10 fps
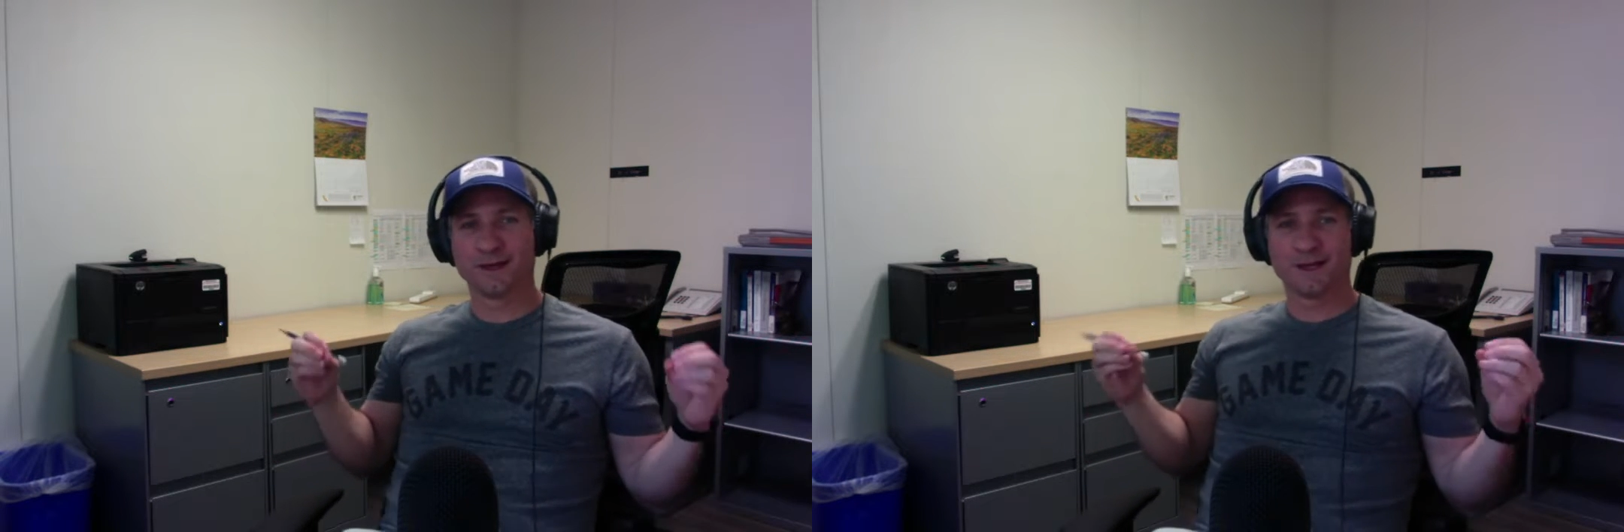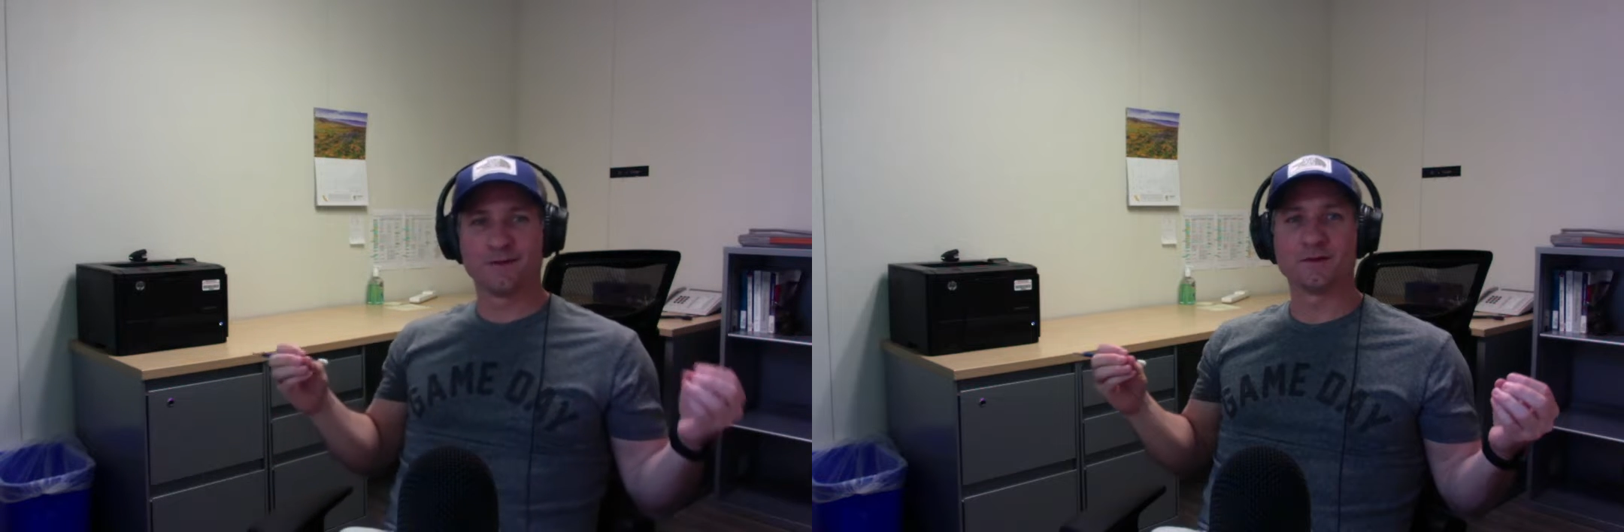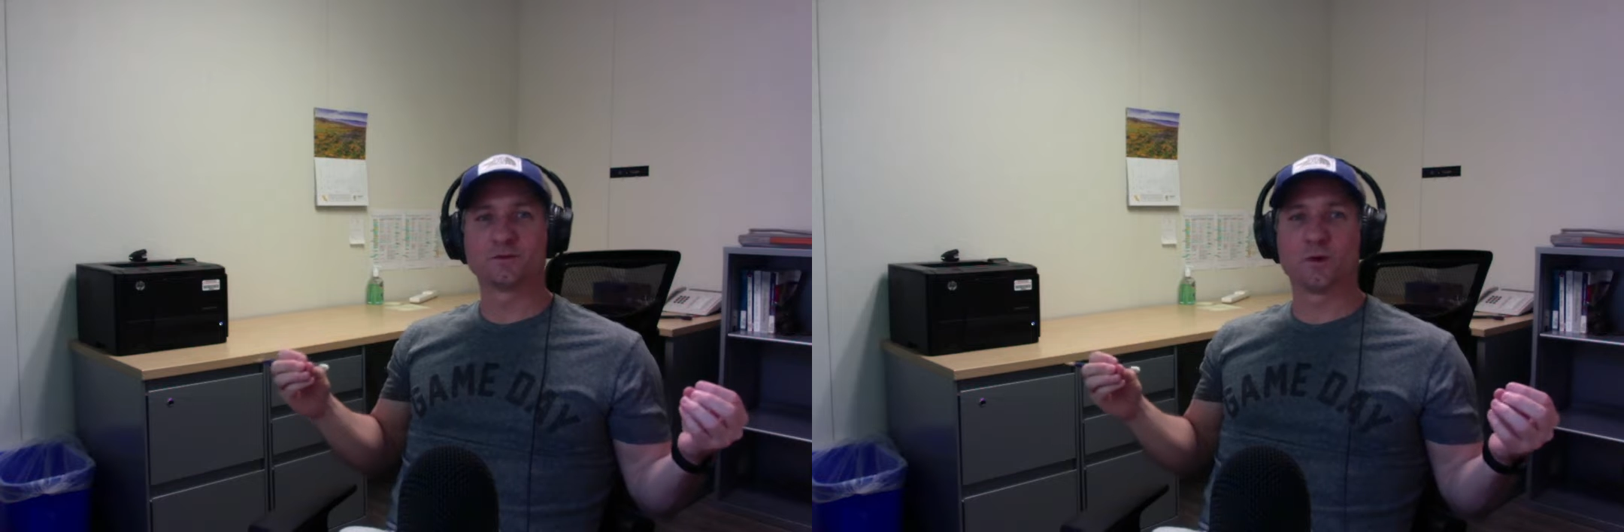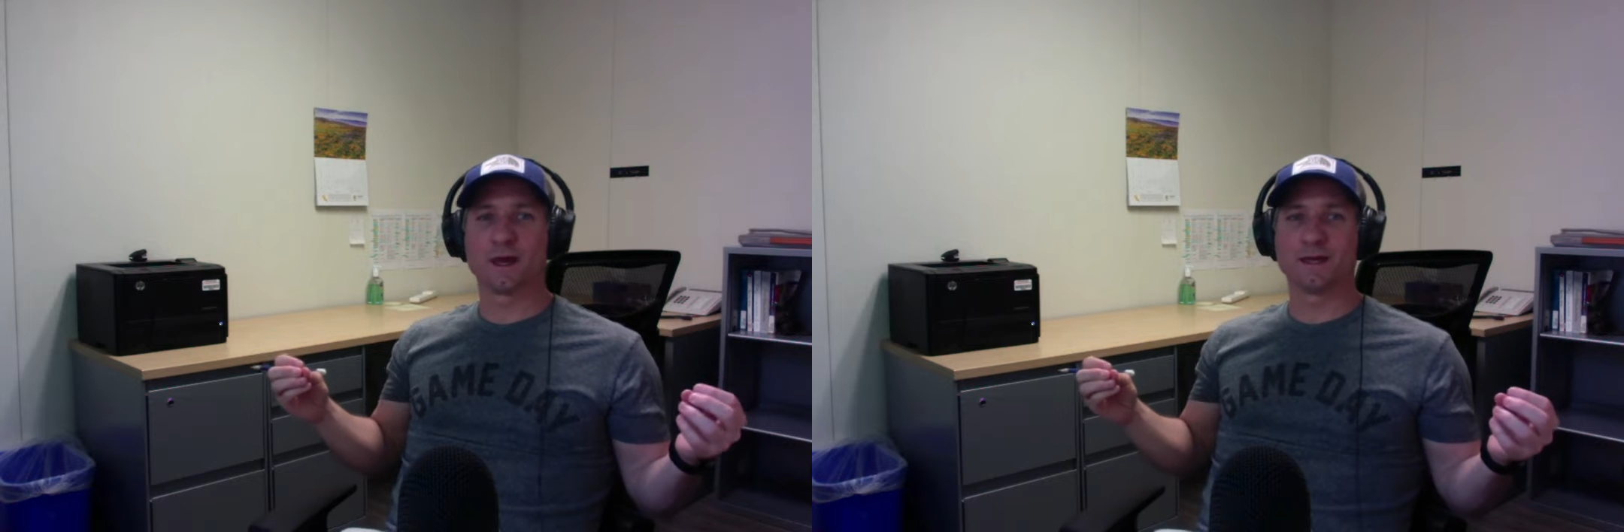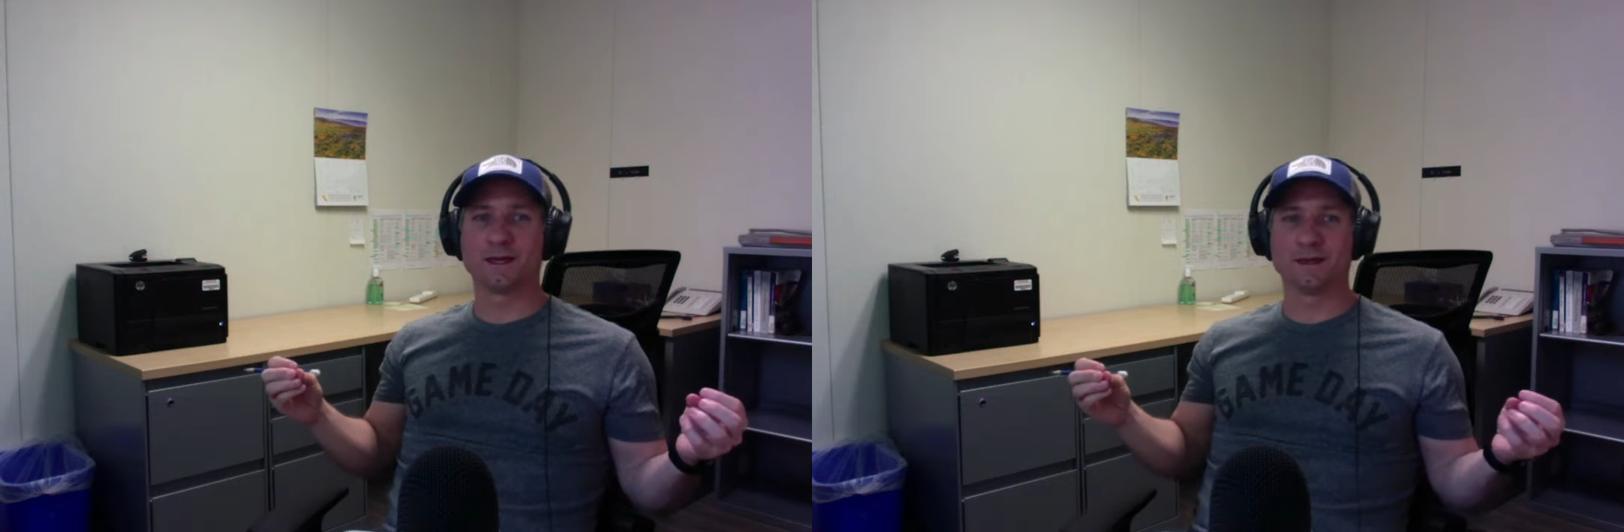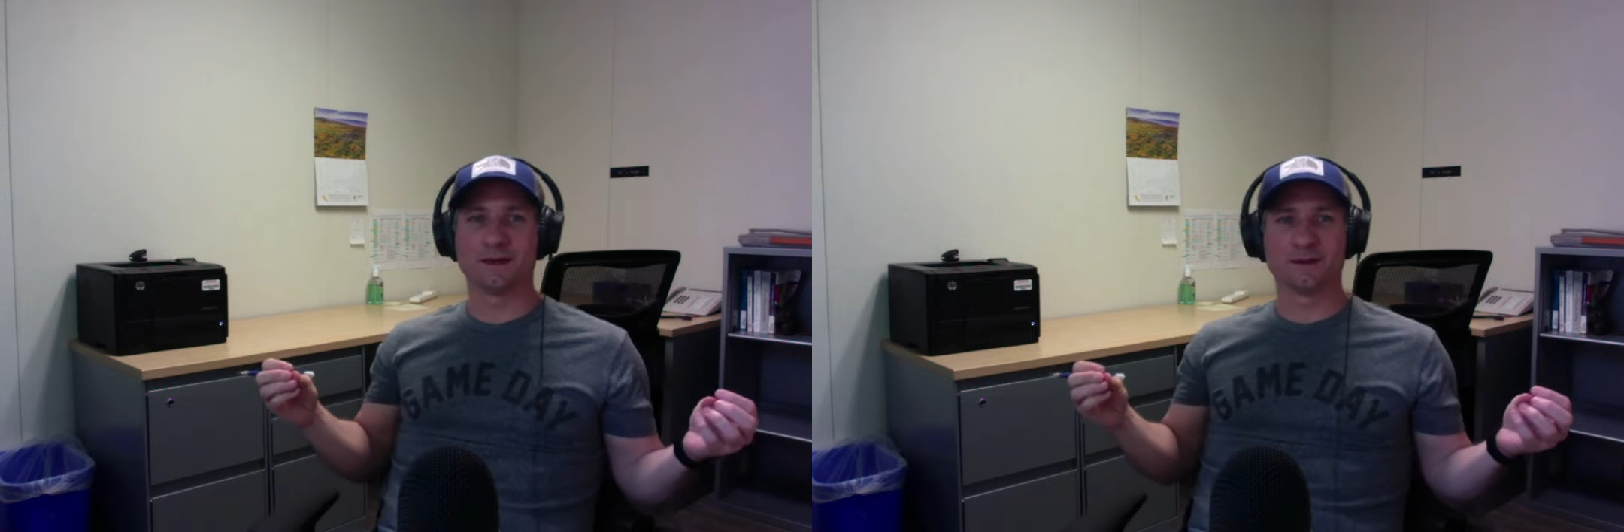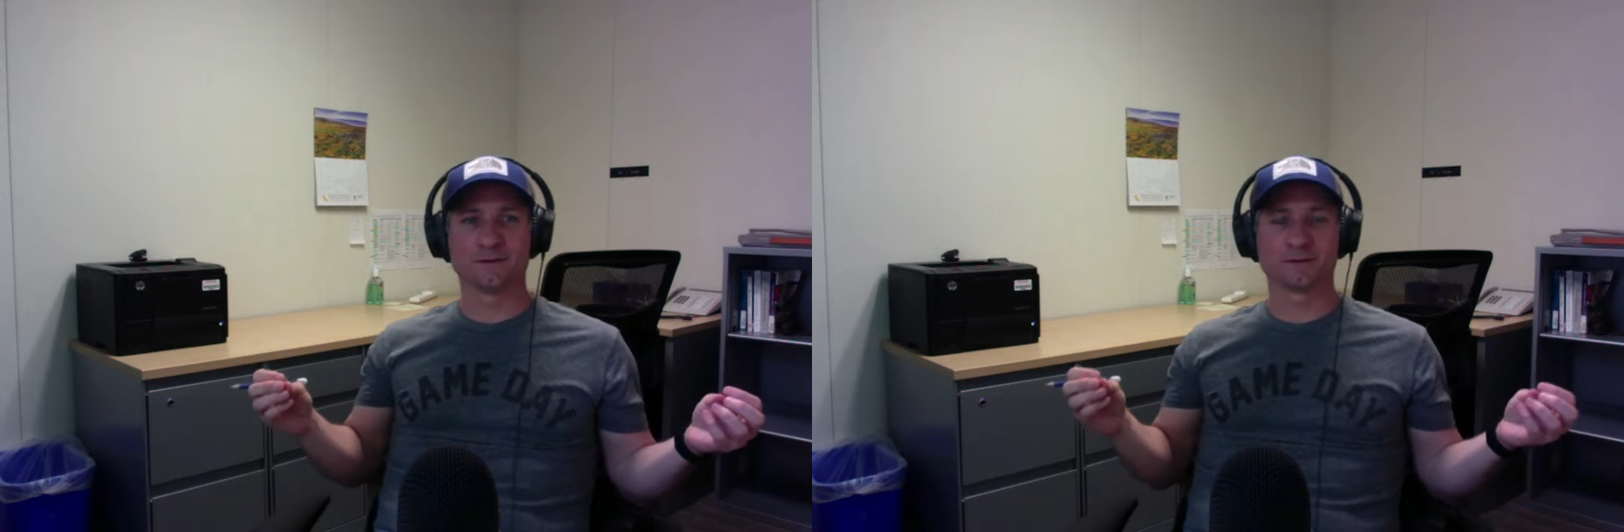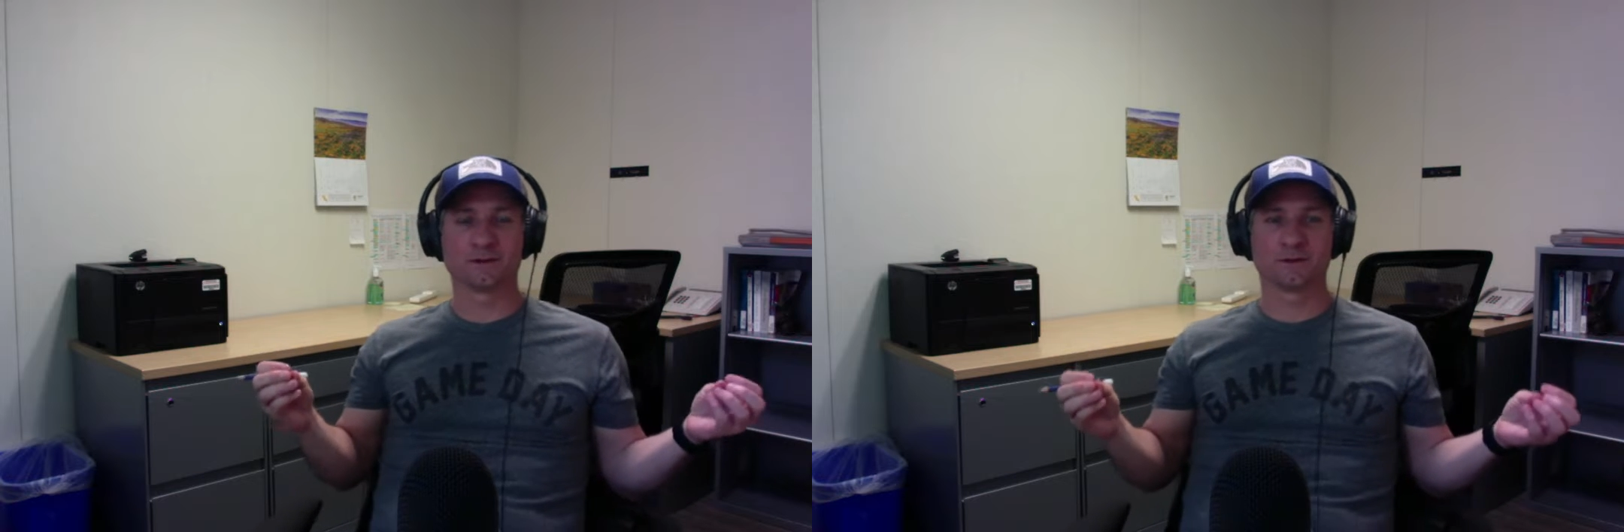In this way, he
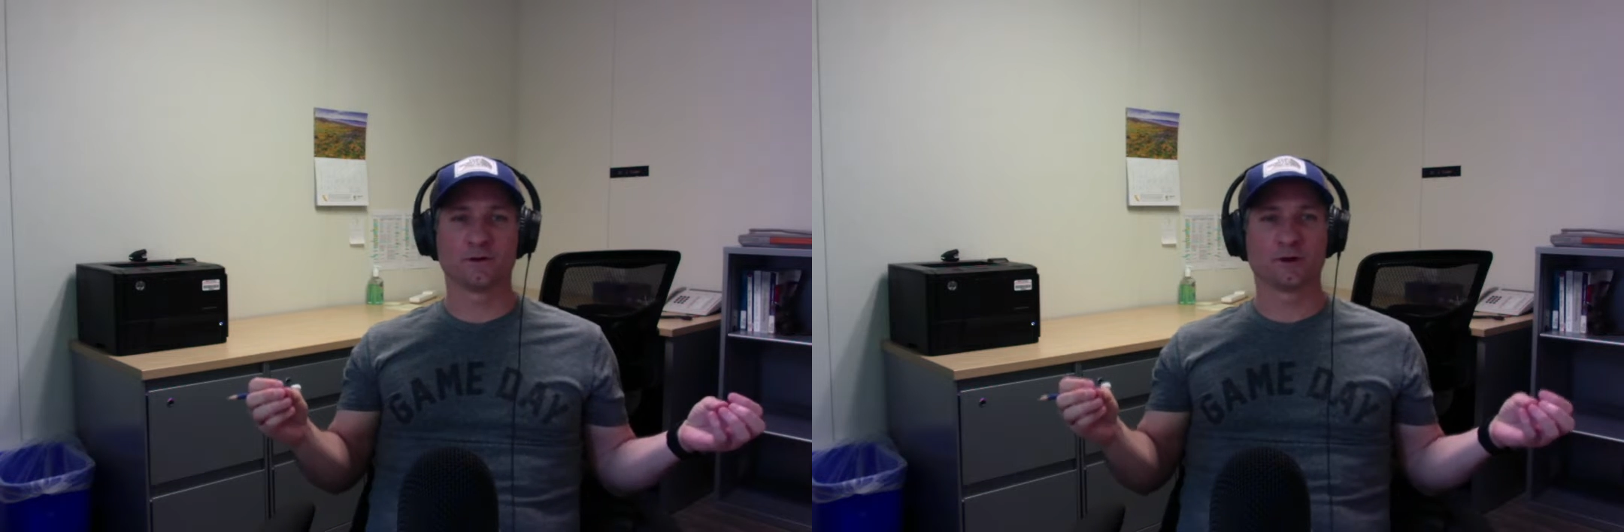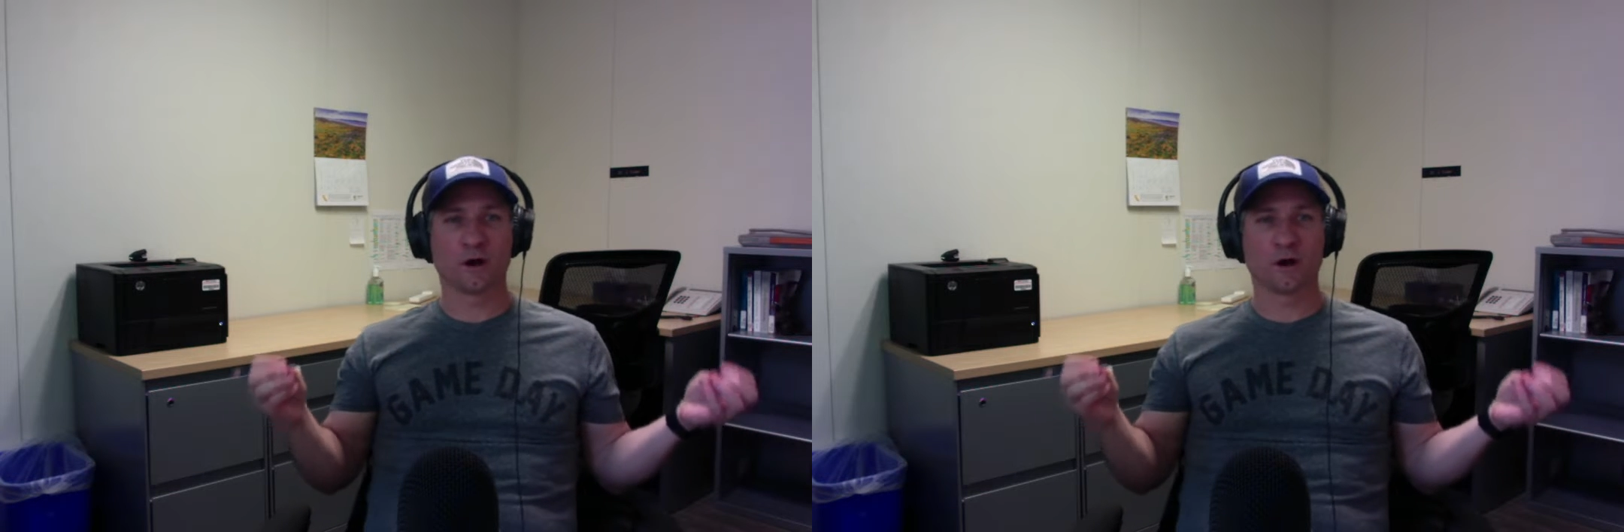is considered